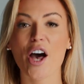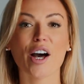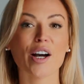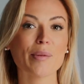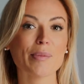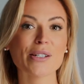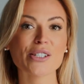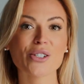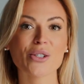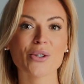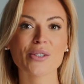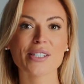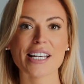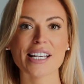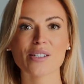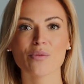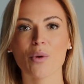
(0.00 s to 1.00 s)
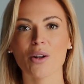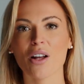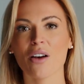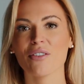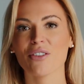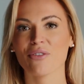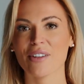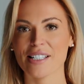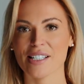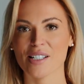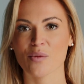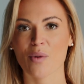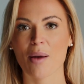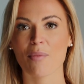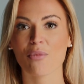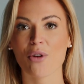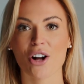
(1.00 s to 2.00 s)
Open source is one of the reasons
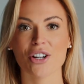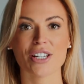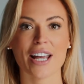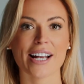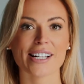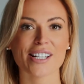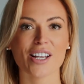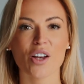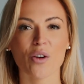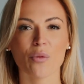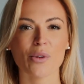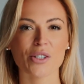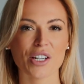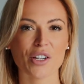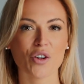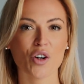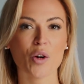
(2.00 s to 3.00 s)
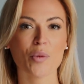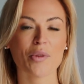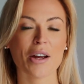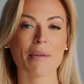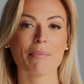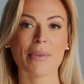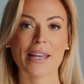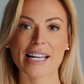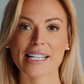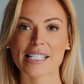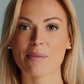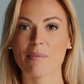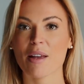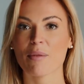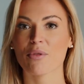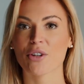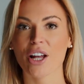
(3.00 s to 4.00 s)
why projects which incorporate
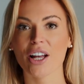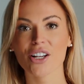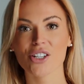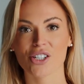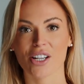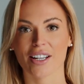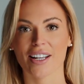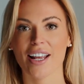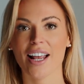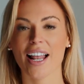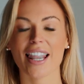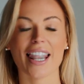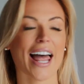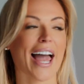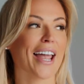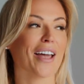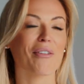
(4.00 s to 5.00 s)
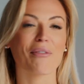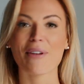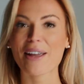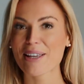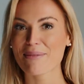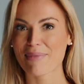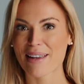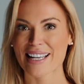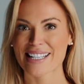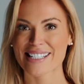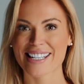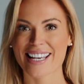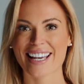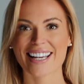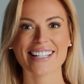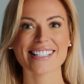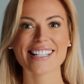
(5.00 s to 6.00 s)
peer-to-peer production, like
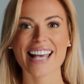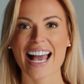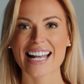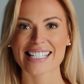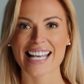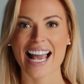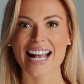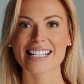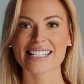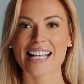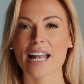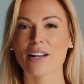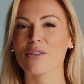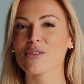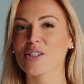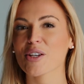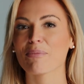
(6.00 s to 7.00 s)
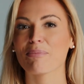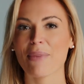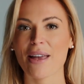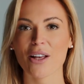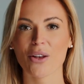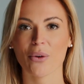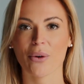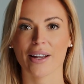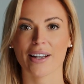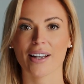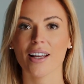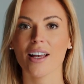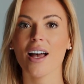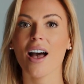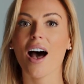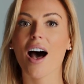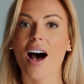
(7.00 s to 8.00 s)
Wikipedia, TEDx, and also Bitcoin,
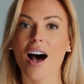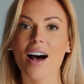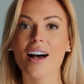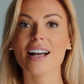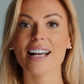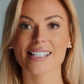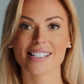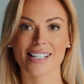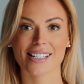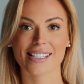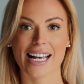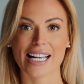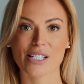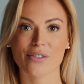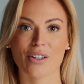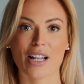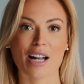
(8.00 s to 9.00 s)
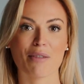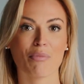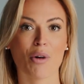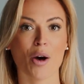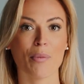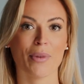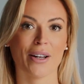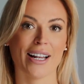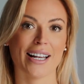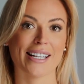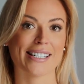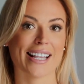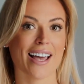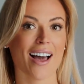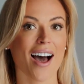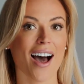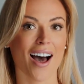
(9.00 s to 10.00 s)
are as successful and popular as
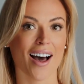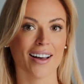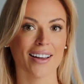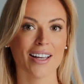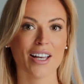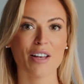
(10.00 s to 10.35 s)
they are,